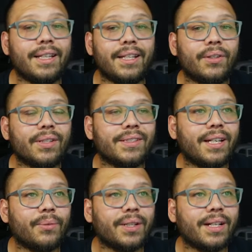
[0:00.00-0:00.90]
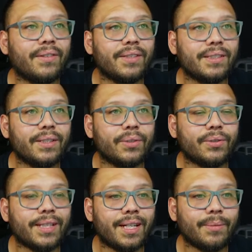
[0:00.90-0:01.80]
and then here on the side, we're going to have this little
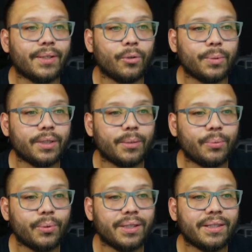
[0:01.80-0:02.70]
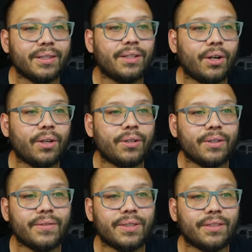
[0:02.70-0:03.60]
tab that opened up with all
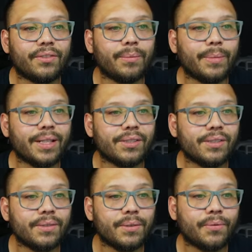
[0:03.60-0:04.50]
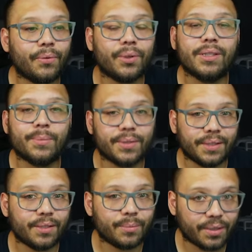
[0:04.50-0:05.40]
of the different matches for this particular